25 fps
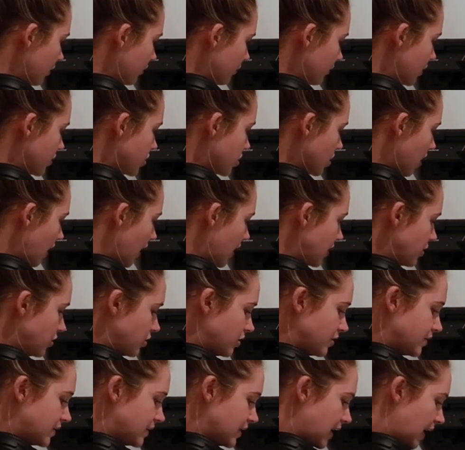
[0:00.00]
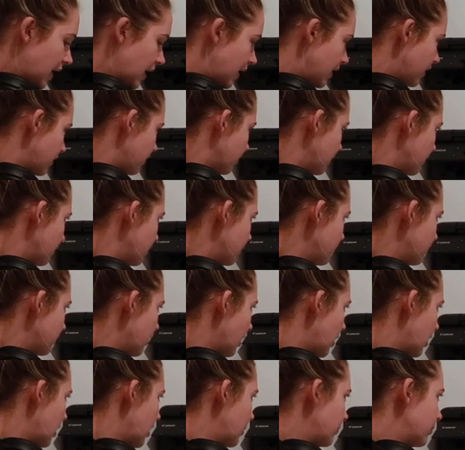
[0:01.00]
which I use that
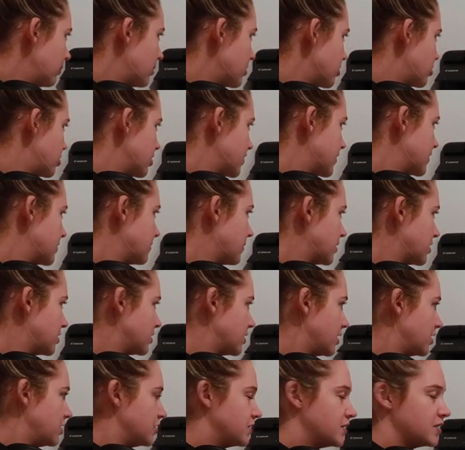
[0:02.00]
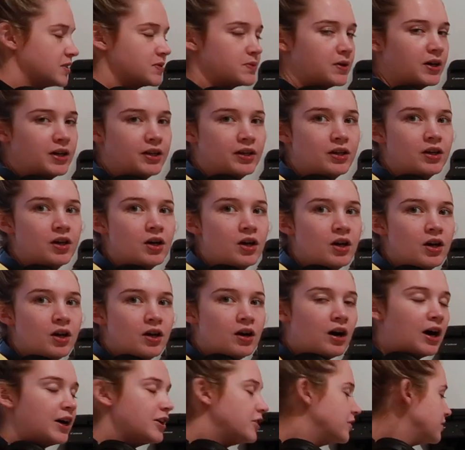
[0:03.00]
uh, pretty much just as much as I use this one.
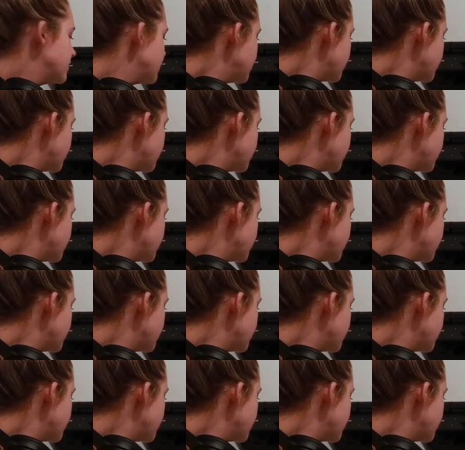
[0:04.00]
I use